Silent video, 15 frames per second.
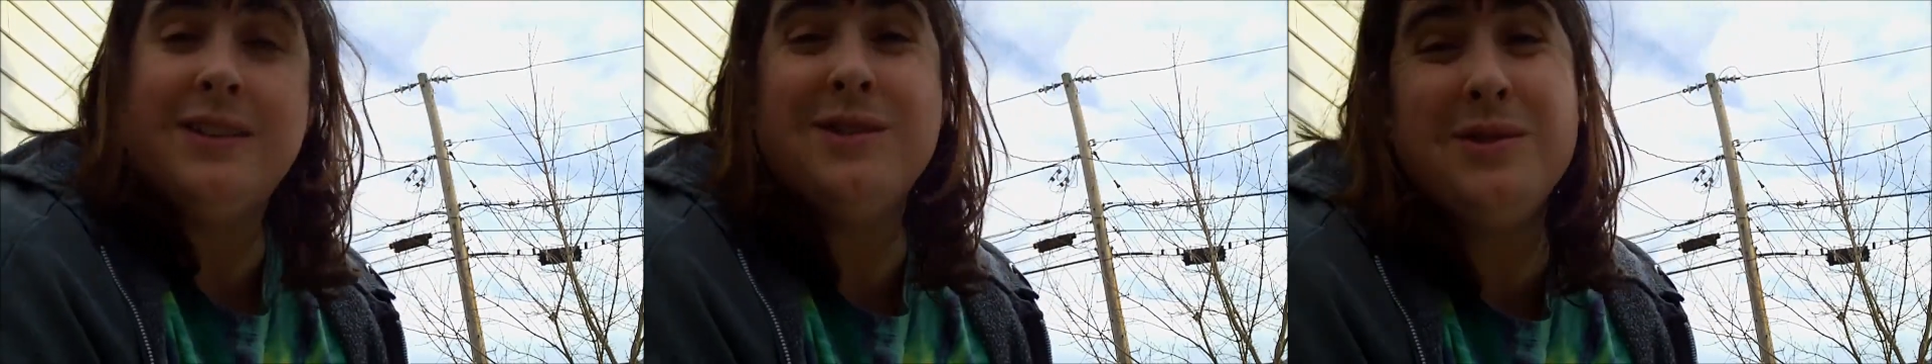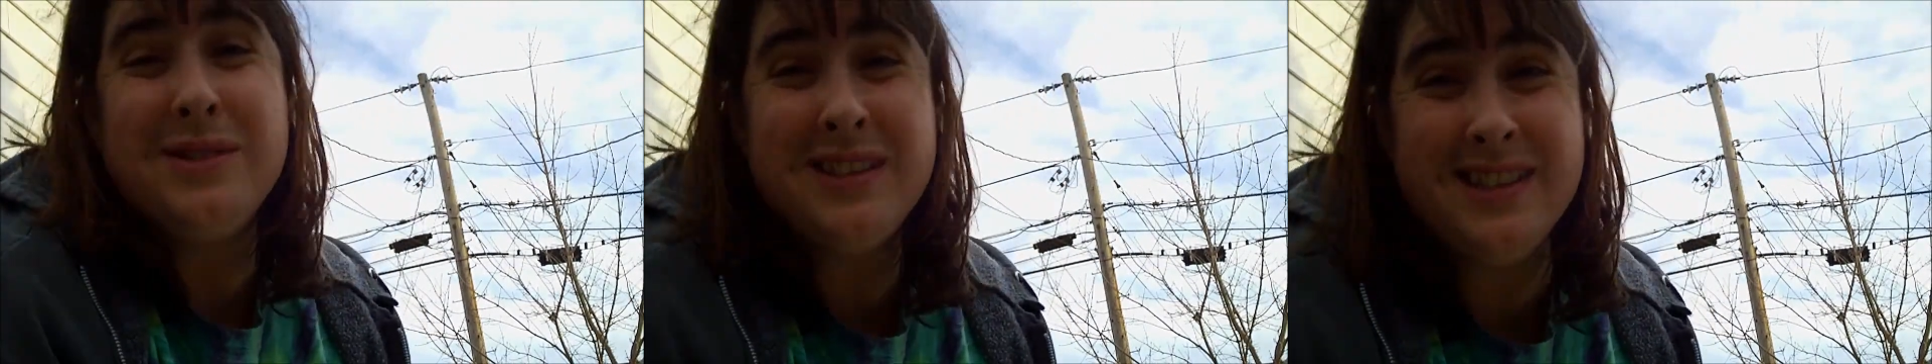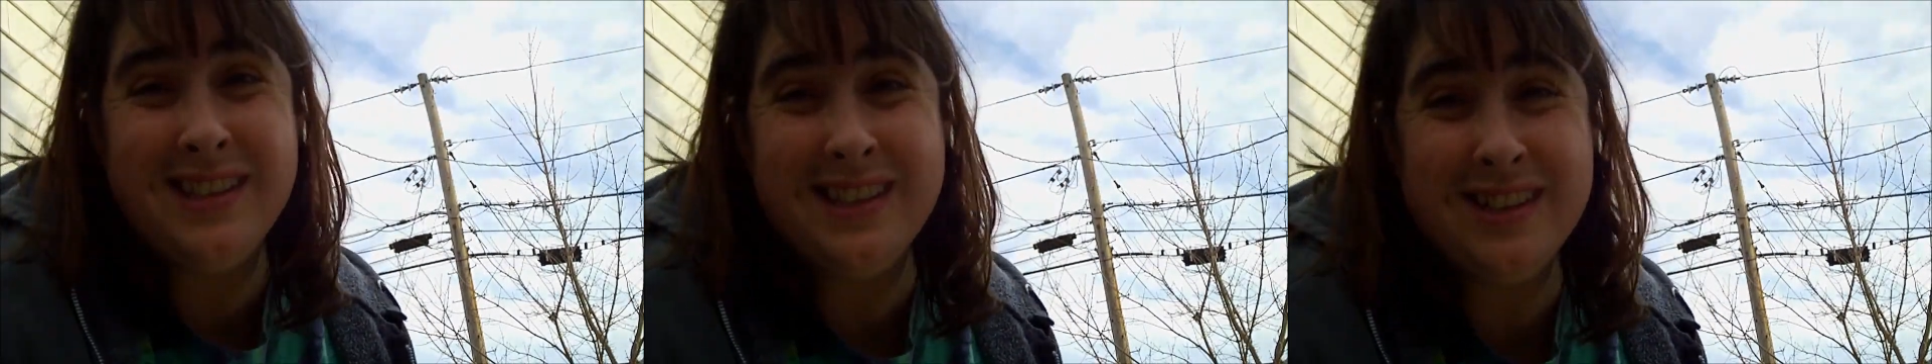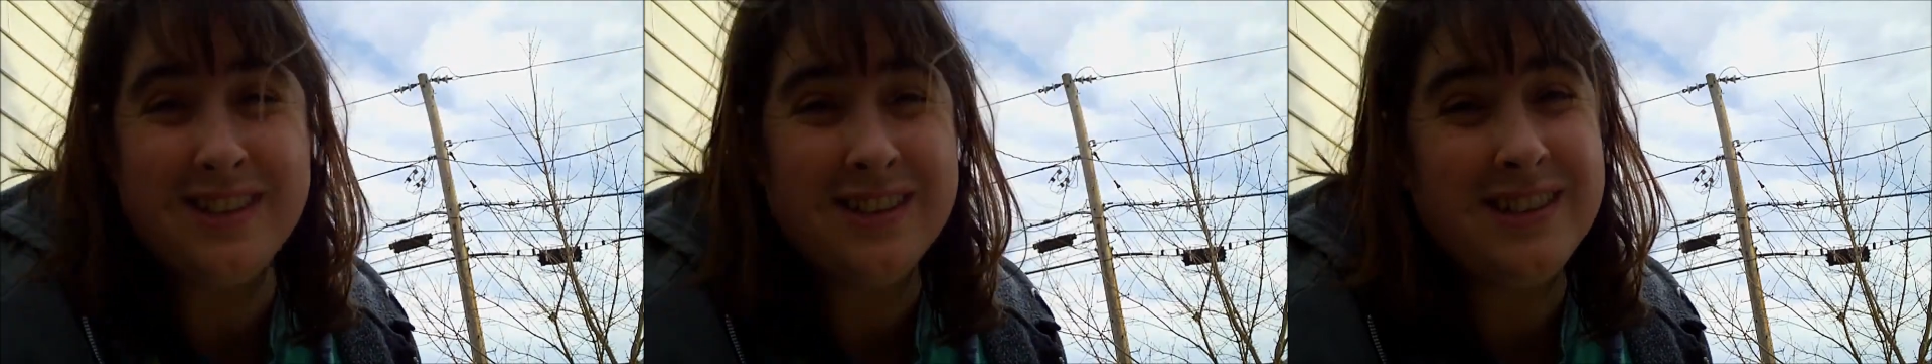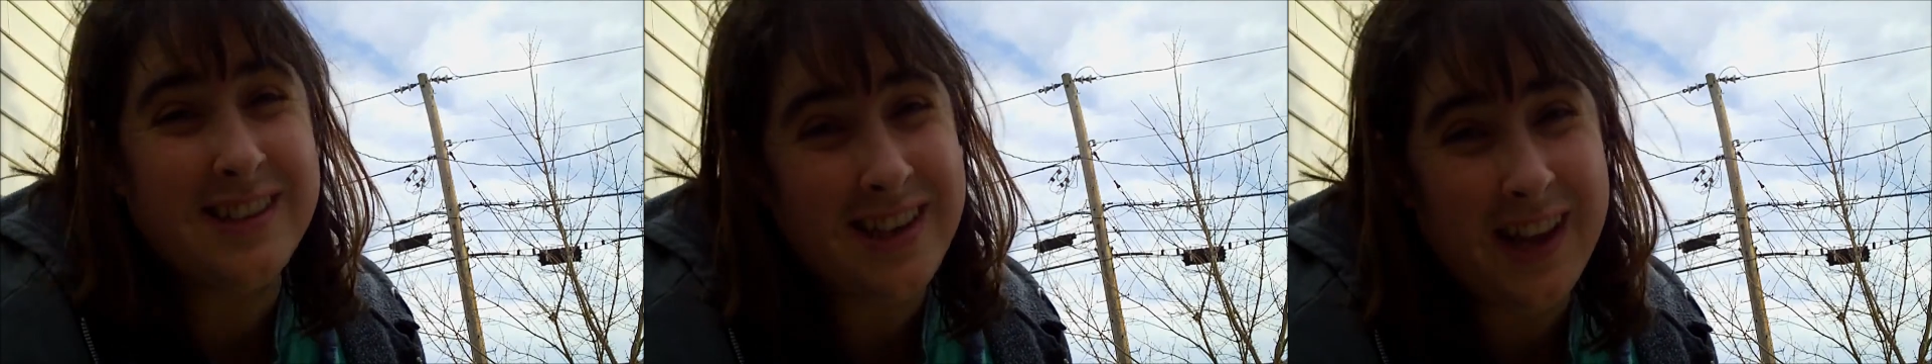to lose the seeds
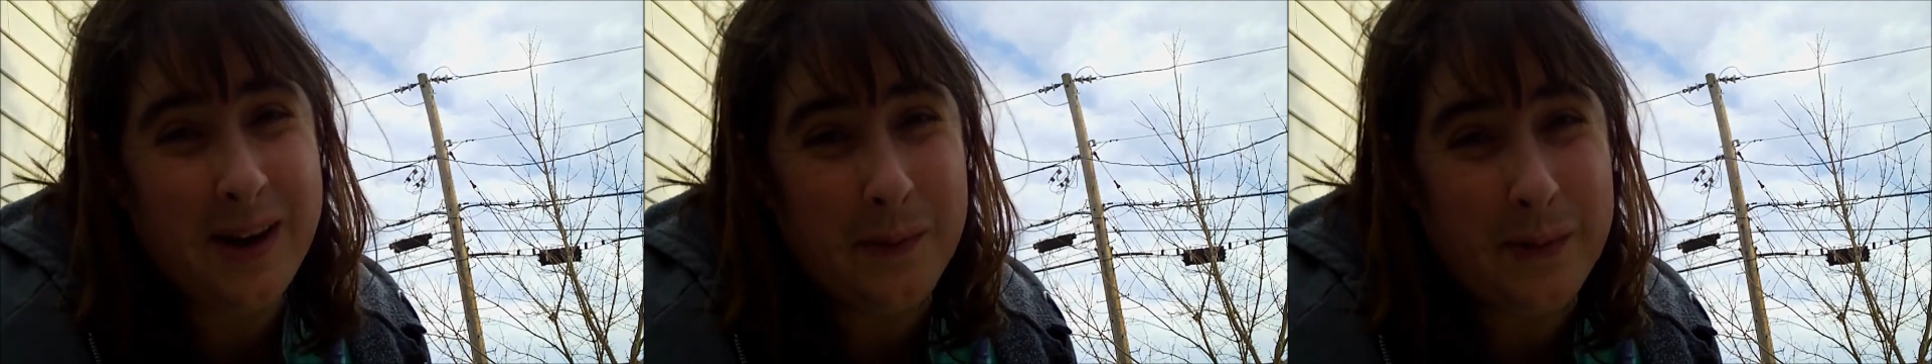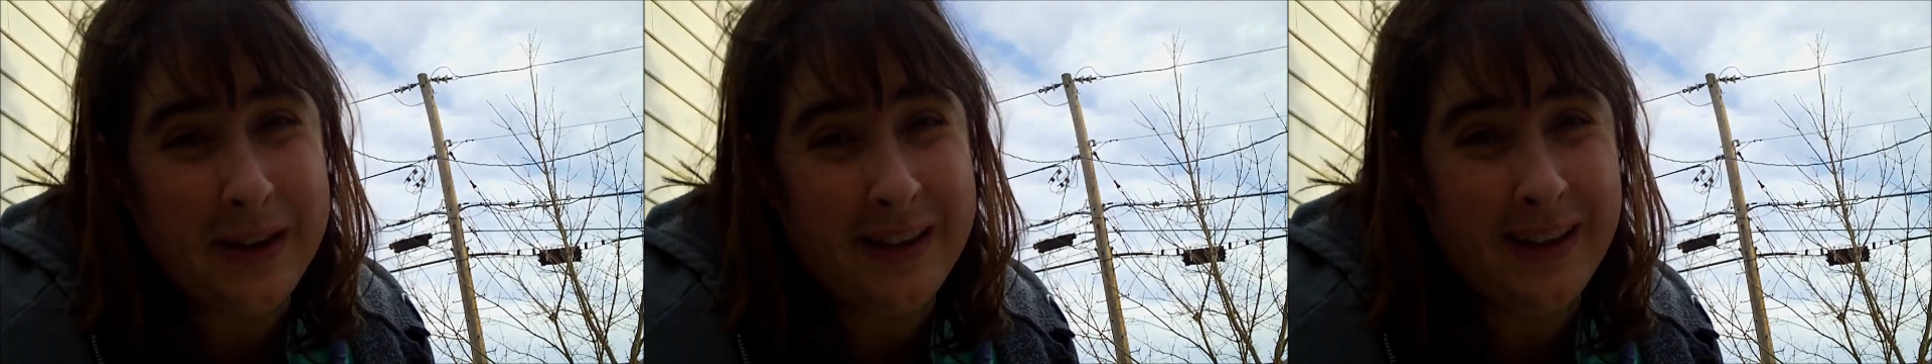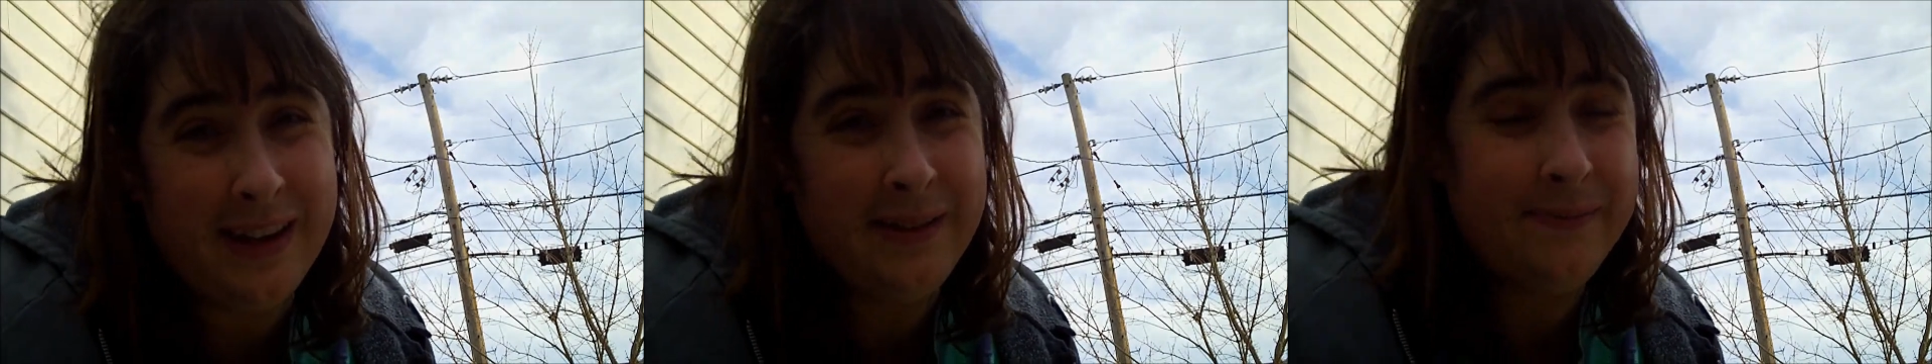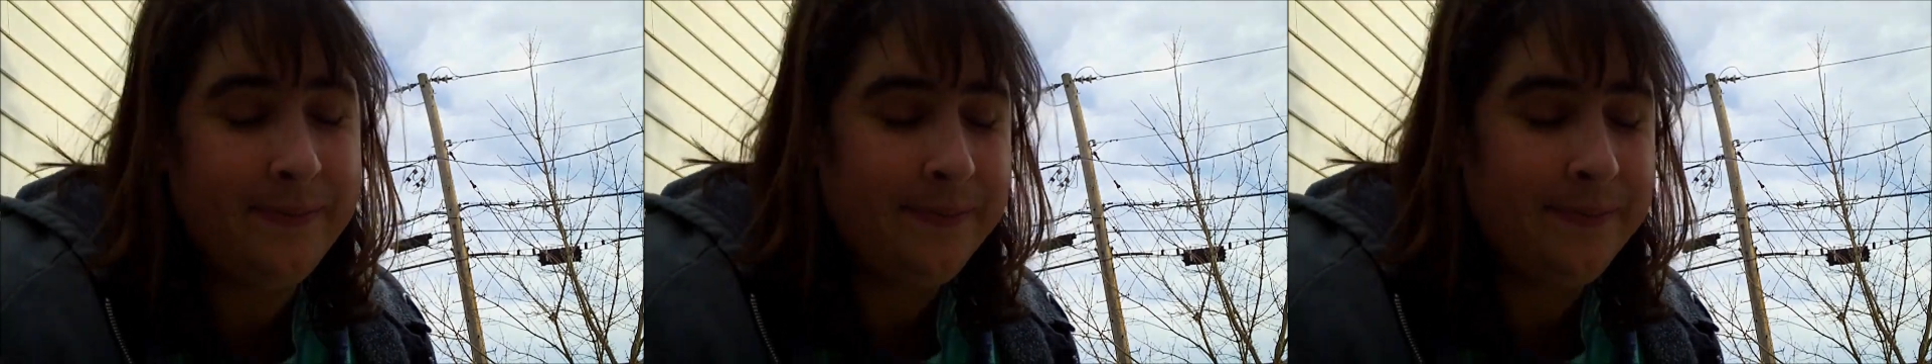because it's kind of windy.